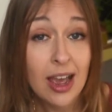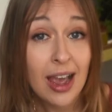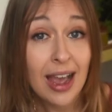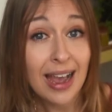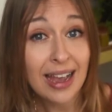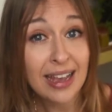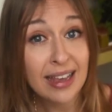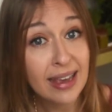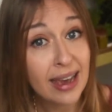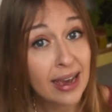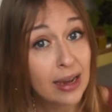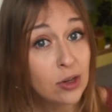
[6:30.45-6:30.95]

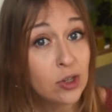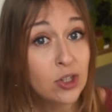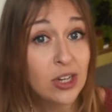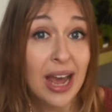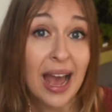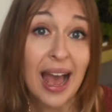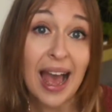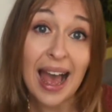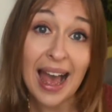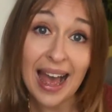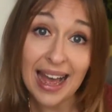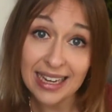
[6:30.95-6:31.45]
and gout
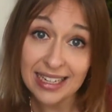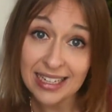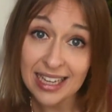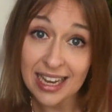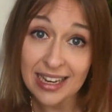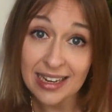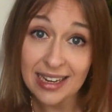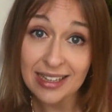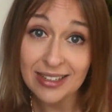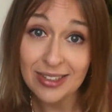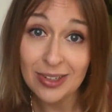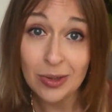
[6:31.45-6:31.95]
and
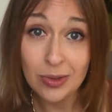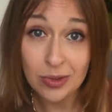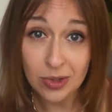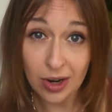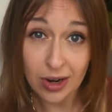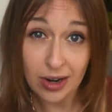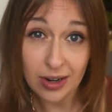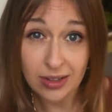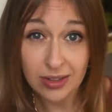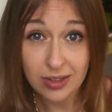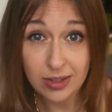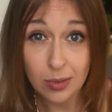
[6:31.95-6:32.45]
kidney stones
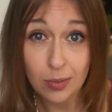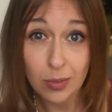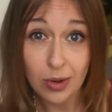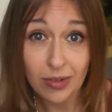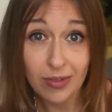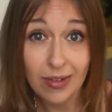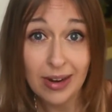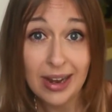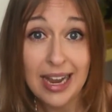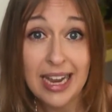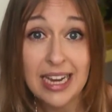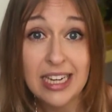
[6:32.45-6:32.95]
are somewhat
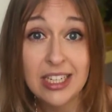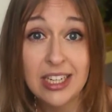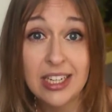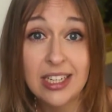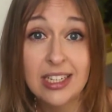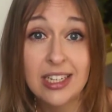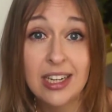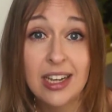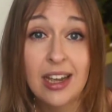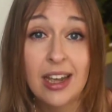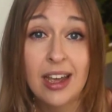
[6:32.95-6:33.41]
related.